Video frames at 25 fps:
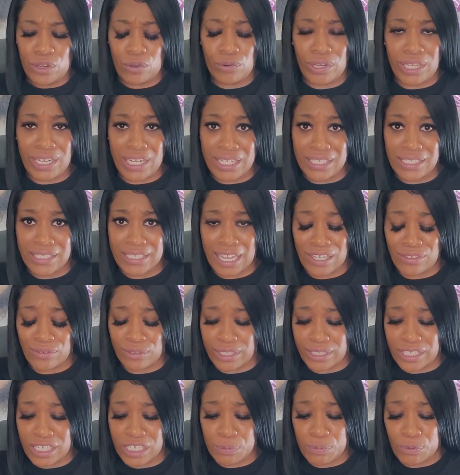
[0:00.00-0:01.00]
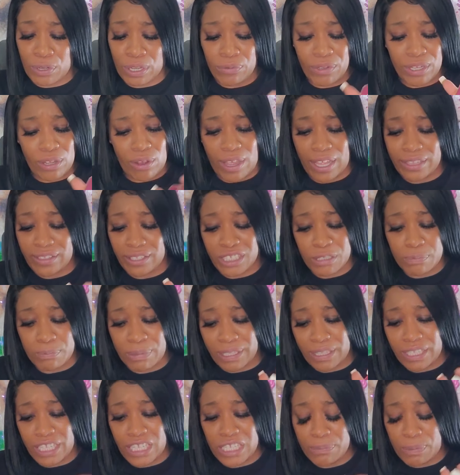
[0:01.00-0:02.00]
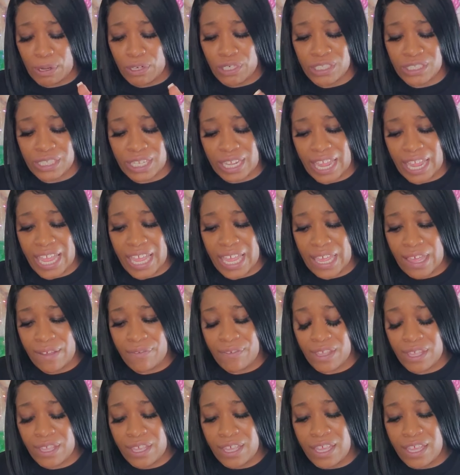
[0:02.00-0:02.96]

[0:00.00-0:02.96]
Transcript: we need a schedule at this point. We're gonna have to split these burdens in half.